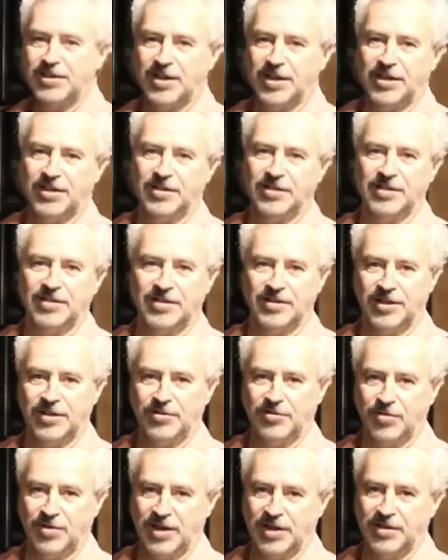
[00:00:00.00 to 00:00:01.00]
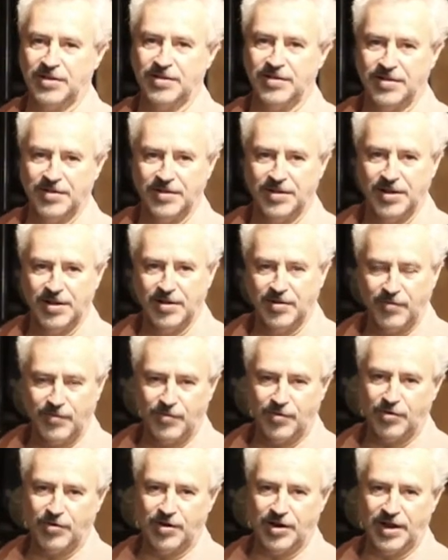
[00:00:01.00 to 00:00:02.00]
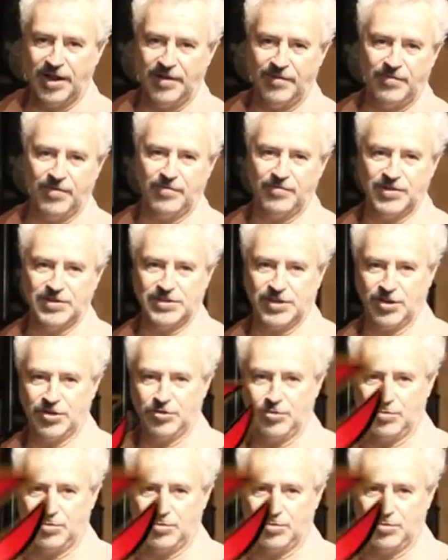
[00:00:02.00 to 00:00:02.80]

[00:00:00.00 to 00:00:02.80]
can then run forever without